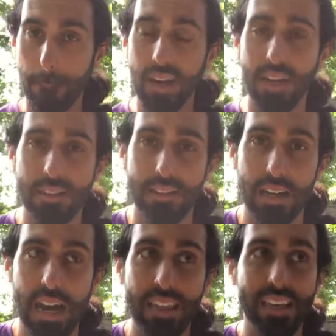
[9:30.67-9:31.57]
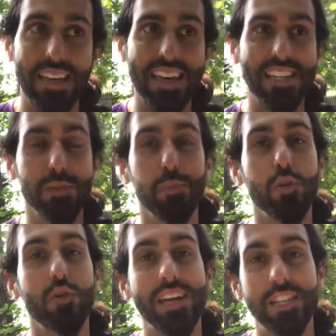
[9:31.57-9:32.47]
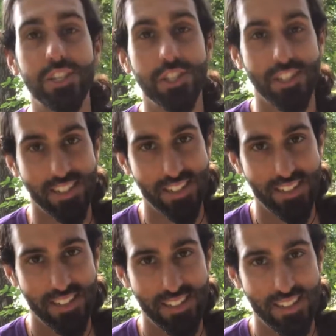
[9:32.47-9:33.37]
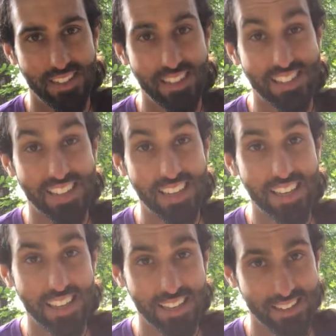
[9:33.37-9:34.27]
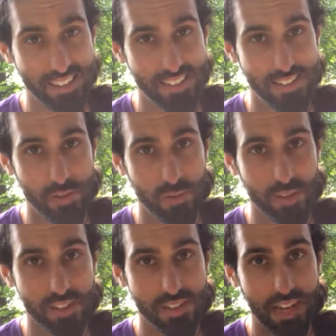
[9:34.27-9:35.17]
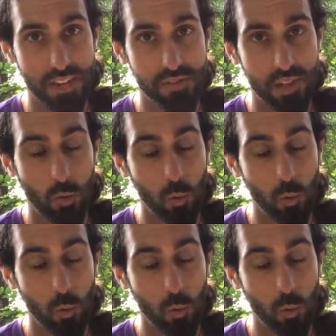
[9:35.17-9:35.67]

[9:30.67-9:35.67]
But I think exploration is the key for this lifestyle.